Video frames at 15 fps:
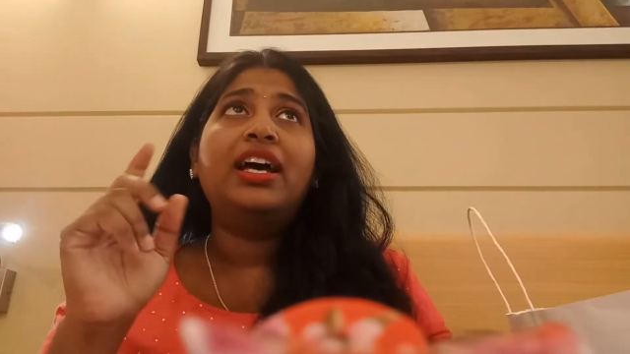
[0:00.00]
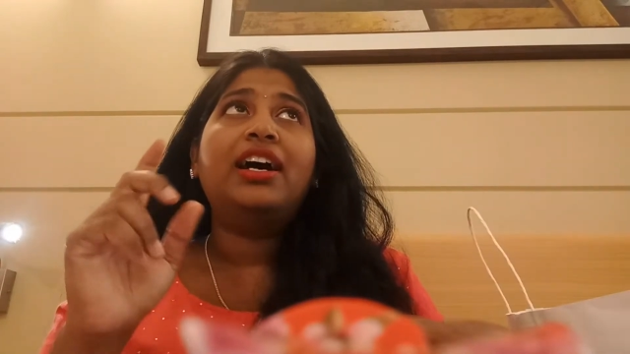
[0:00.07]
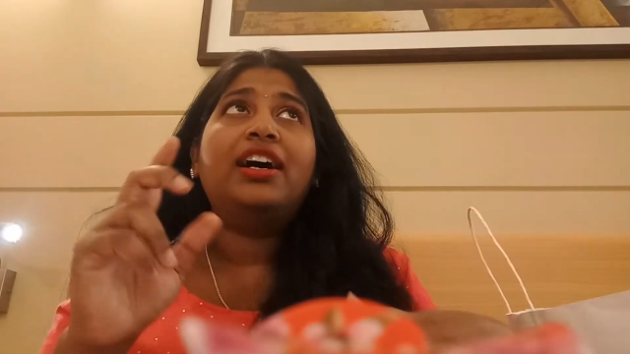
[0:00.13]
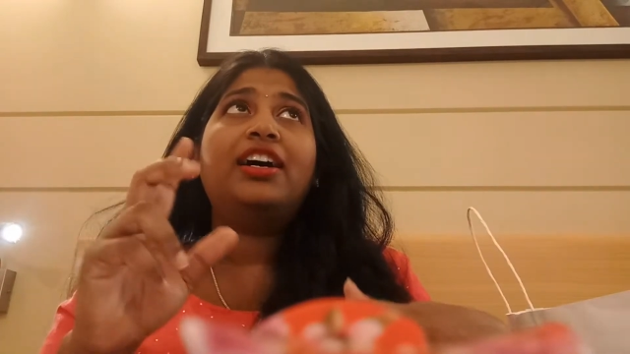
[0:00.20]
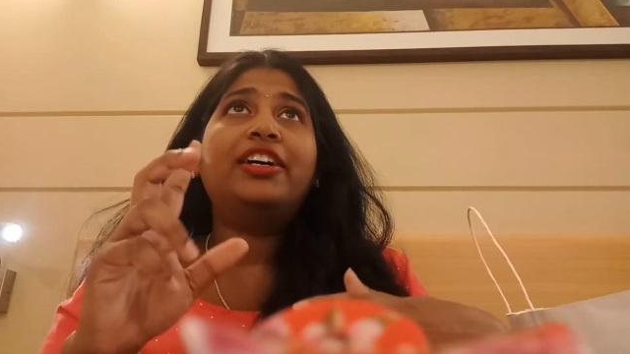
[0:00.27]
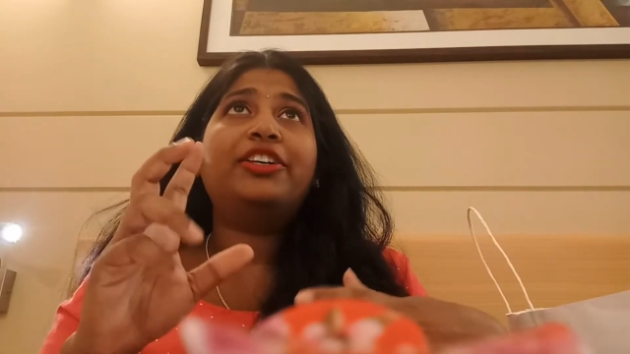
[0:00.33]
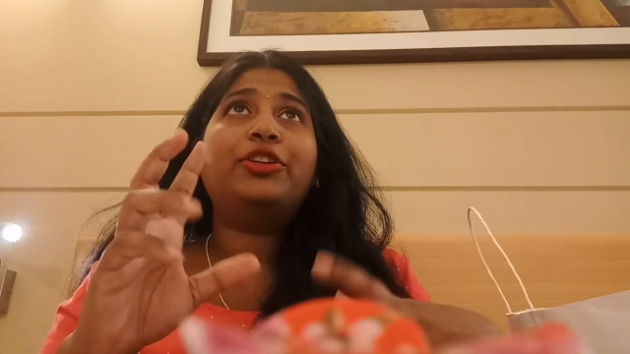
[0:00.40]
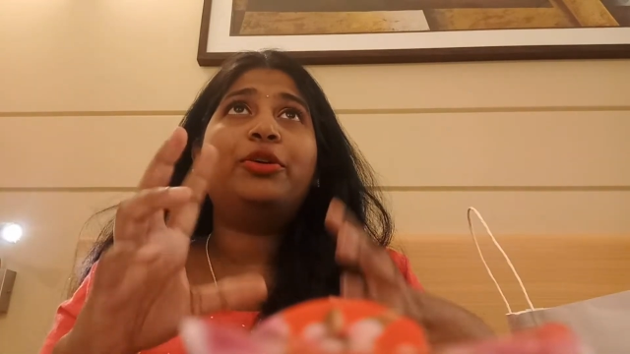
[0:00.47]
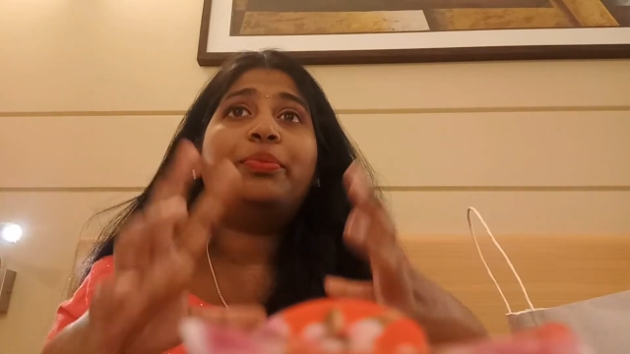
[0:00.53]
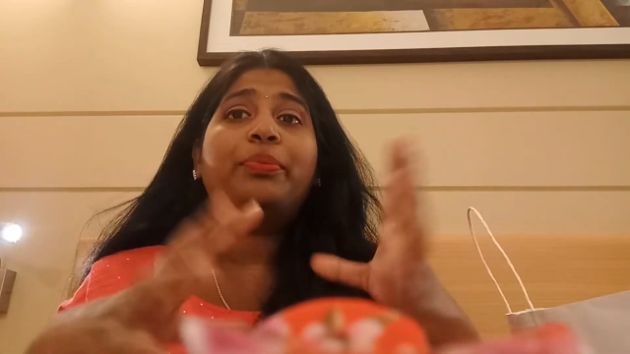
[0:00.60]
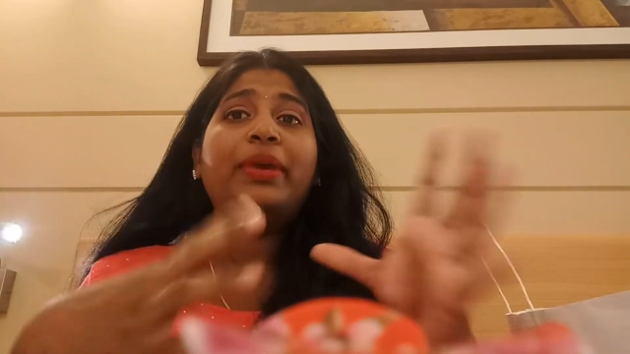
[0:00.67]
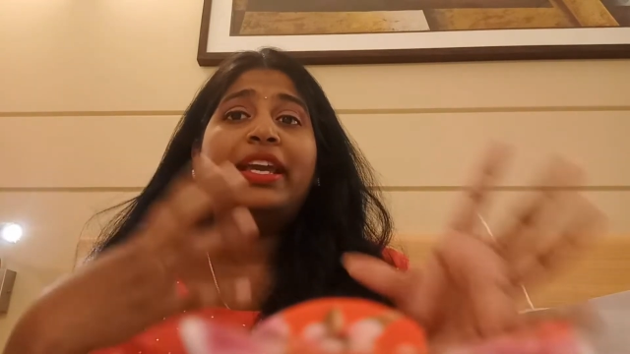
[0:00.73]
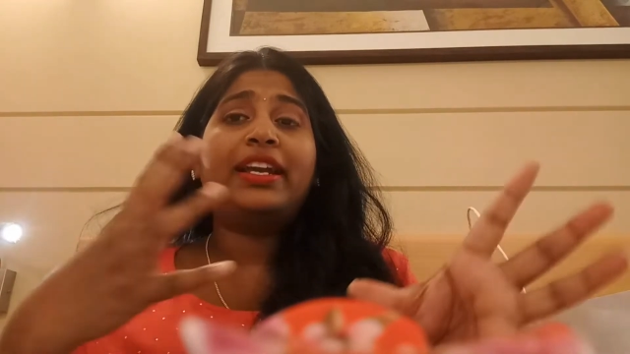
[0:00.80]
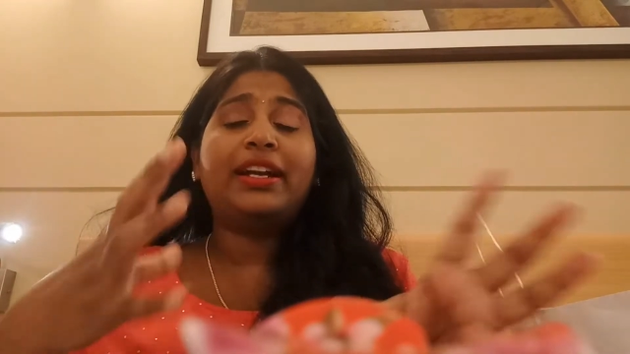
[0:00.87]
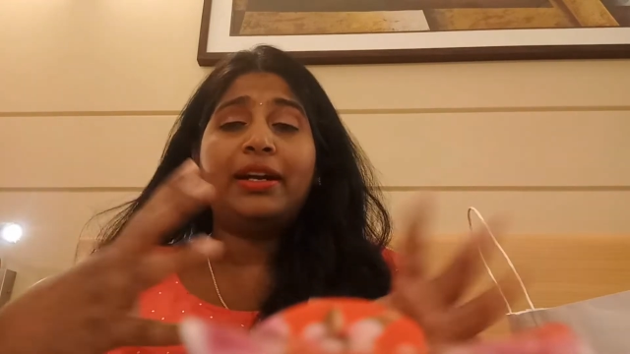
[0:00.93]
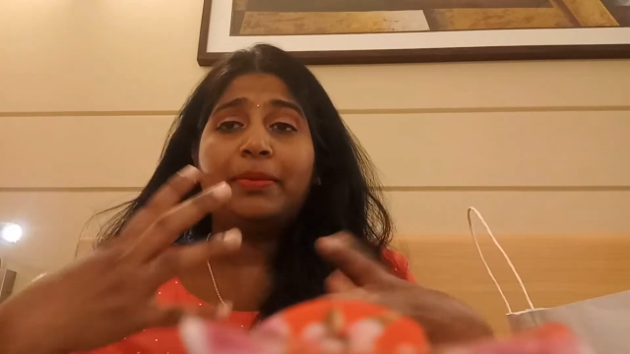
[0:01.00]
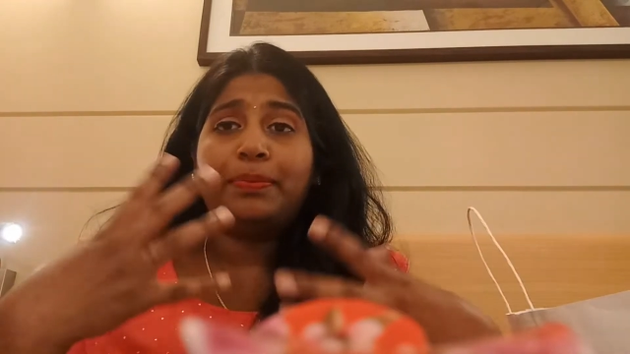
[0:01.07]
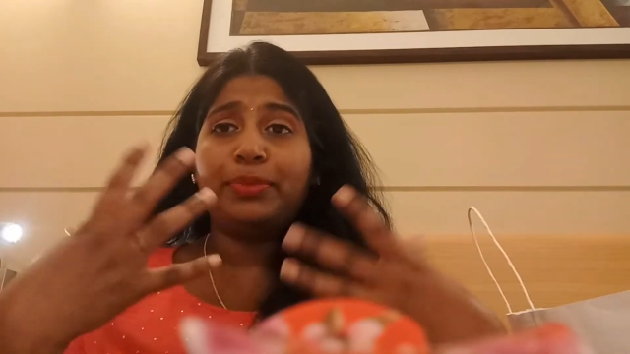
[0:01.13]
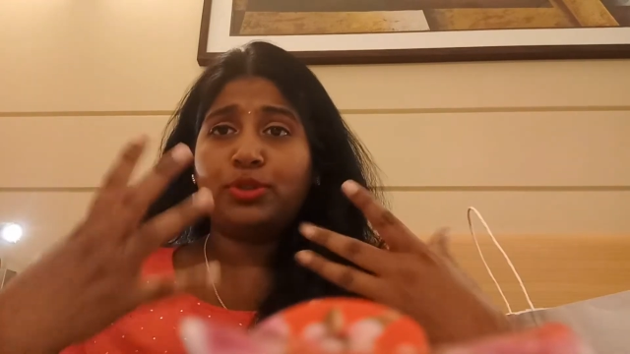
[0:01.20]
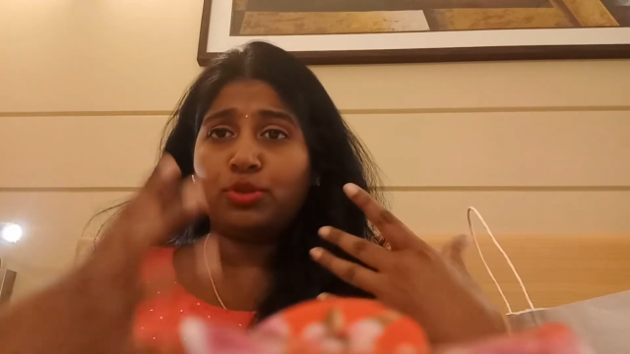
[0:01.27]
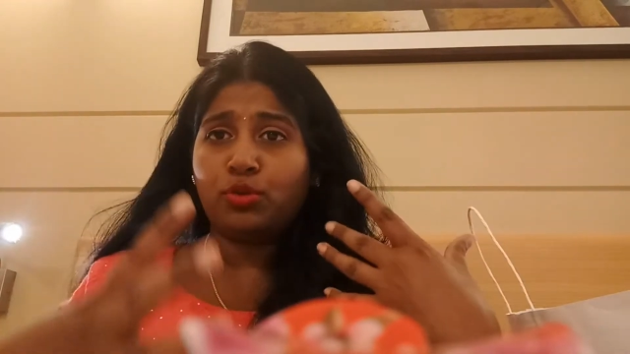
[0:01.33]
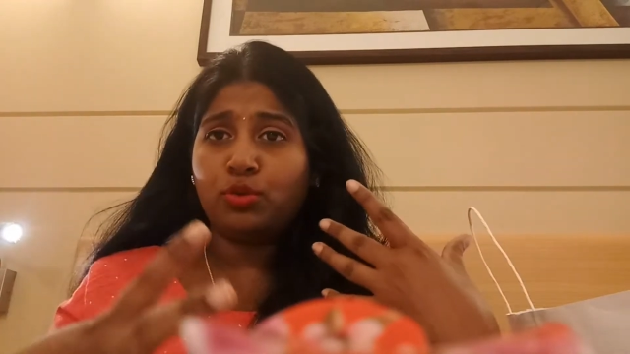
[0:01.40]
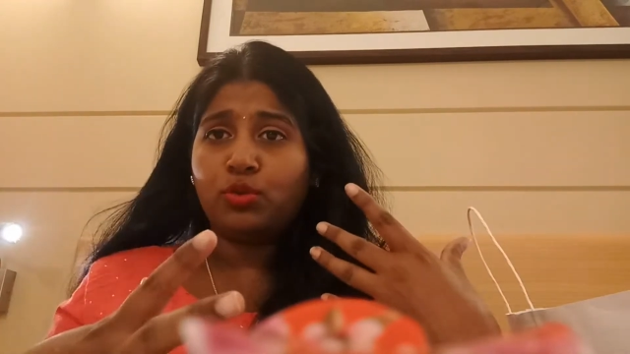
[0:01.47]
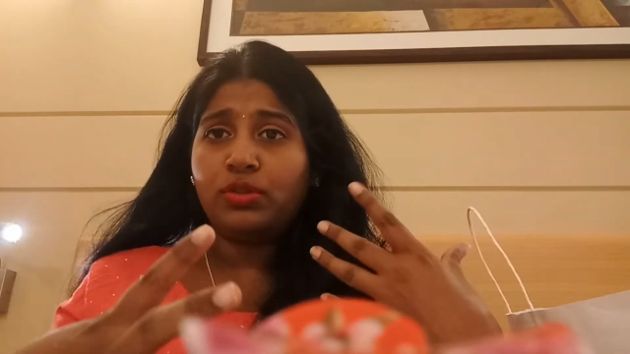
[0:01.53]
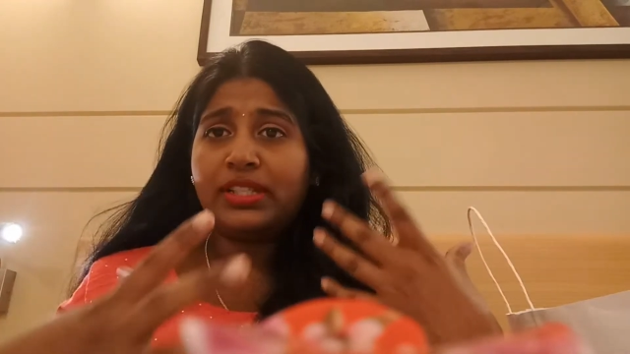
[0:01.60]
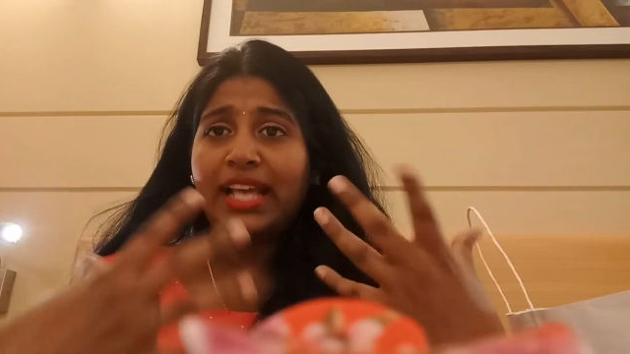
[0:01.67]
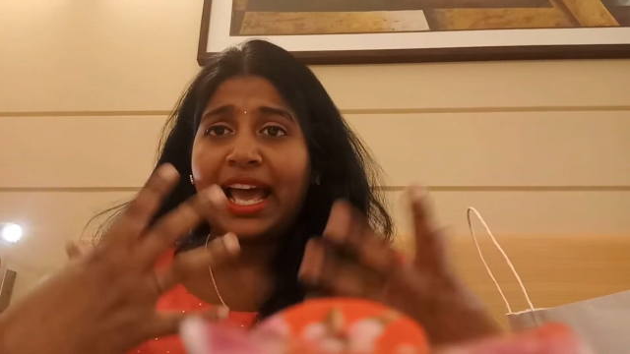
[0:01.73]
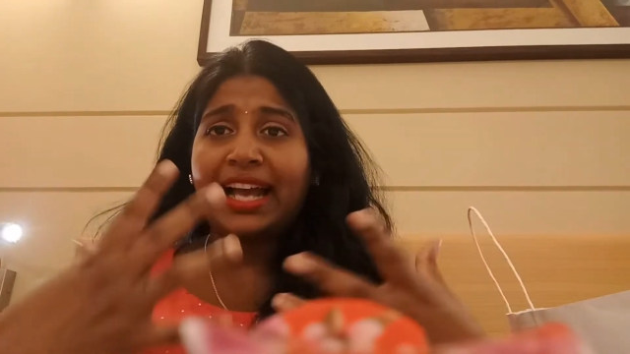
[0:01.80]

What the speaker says: makeup tools,